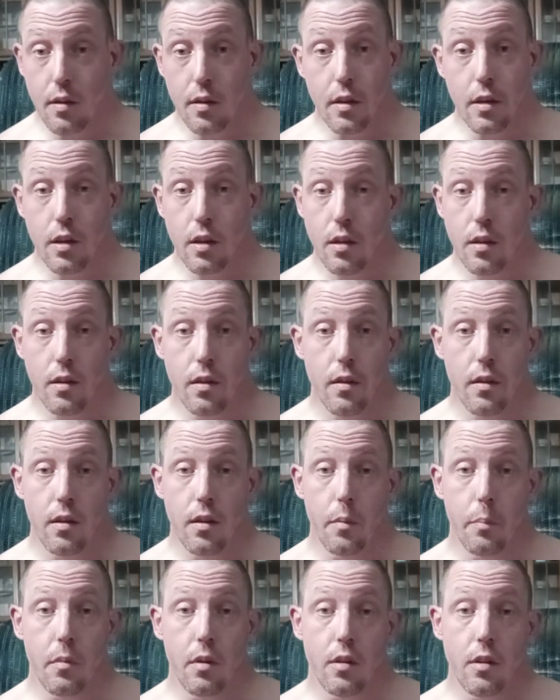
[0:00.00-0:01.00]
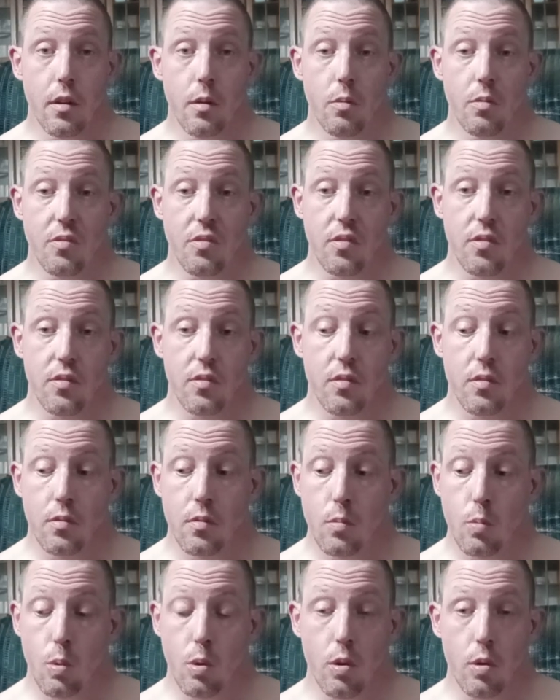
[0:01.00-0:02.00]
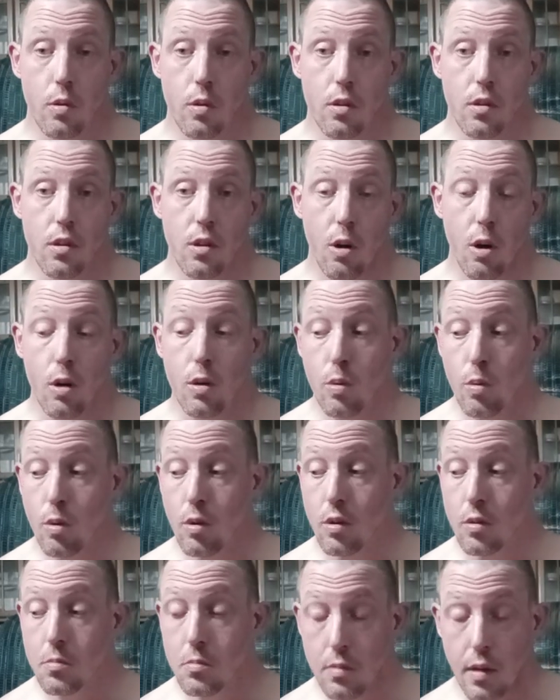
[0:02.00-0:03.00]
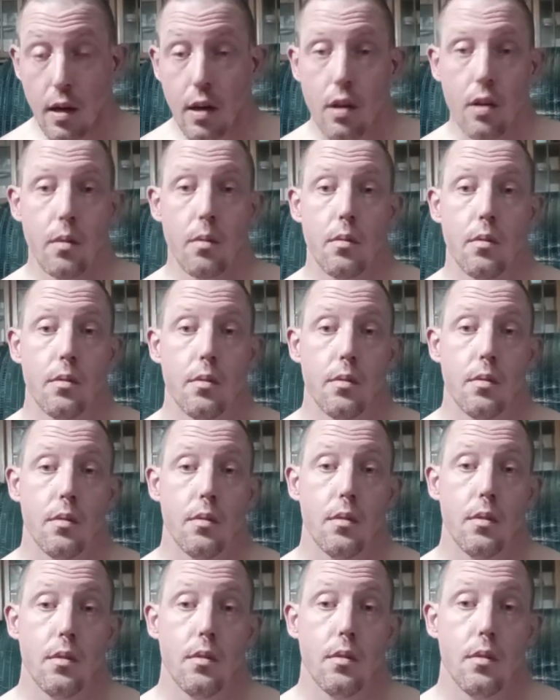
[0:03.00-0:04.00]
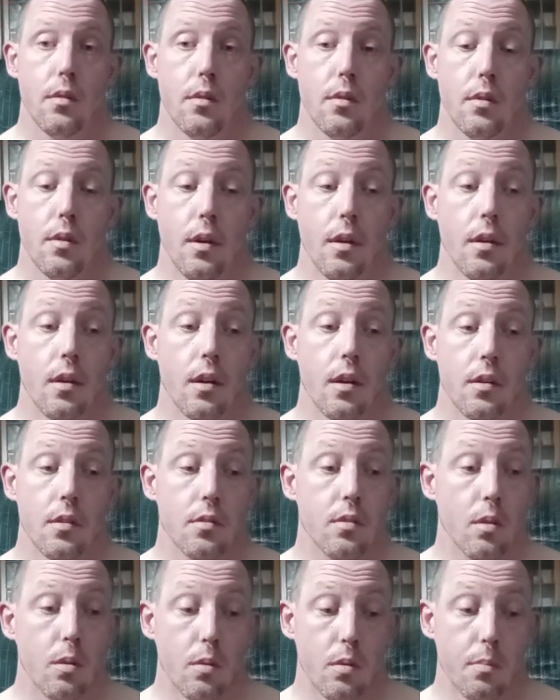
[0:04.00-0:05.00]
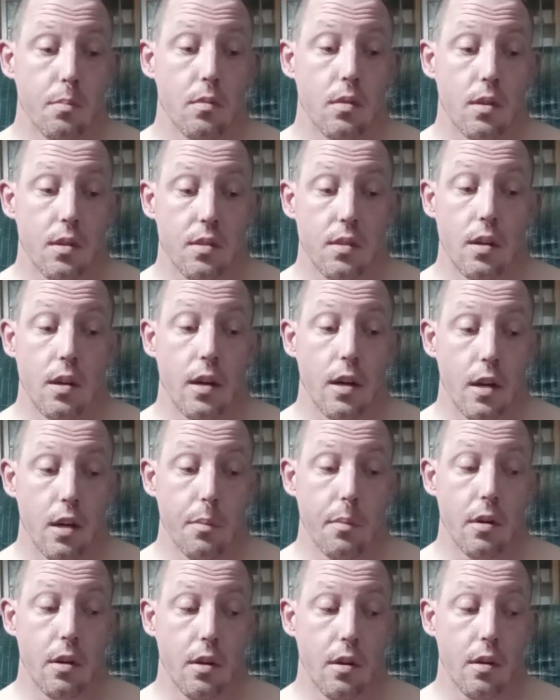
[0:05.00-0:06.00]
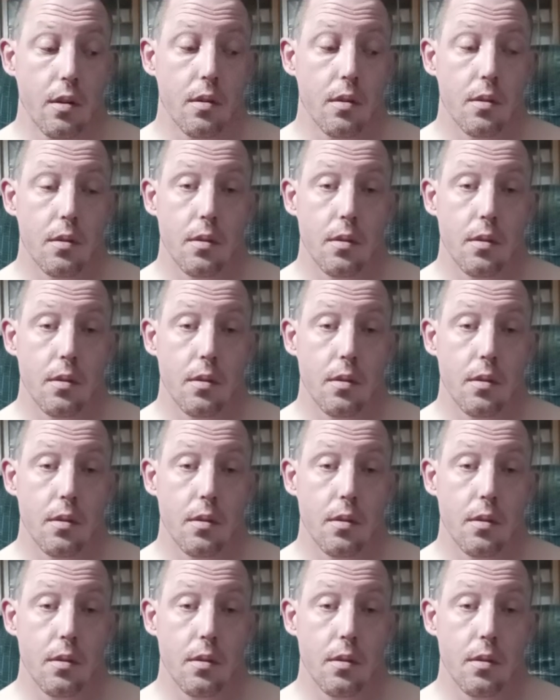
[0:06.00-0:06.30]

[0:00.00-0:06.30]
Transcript: he was just really hardcore down, and I just told him, I said, hey man,